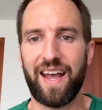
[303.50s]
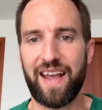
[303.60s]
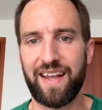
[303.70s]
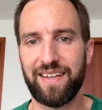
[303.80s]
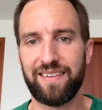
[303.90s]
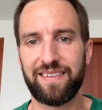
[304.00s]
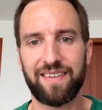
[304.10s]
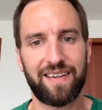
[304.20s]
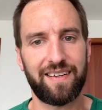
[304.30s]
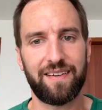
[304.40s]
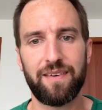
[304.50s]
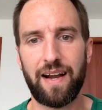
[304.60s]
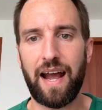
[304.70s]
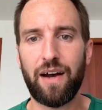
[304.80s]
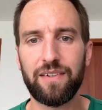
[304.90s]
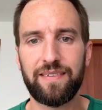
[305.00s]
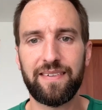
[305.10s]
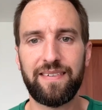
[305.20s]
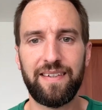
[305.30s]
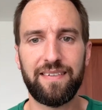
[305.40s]
And how is
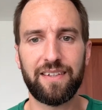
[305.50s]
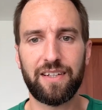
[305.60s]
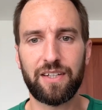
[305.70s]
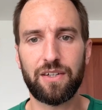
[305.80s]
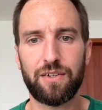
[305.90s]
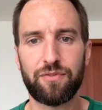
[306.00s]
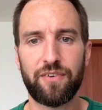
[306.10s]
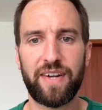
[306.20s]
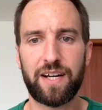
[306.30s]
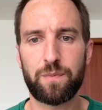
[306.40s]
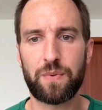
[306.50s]
the season going to go for Werder